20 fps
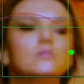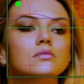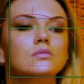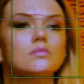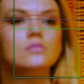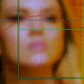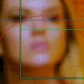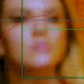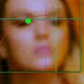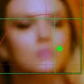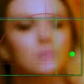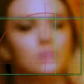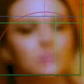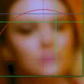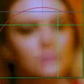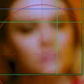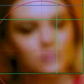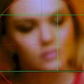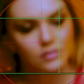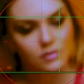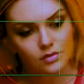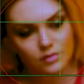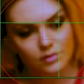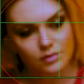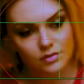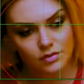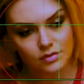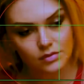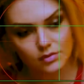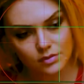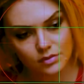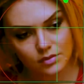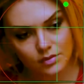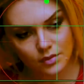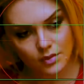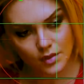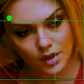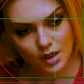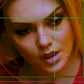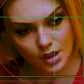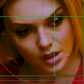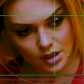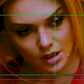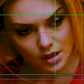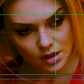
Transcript: showing how much you're moving off center.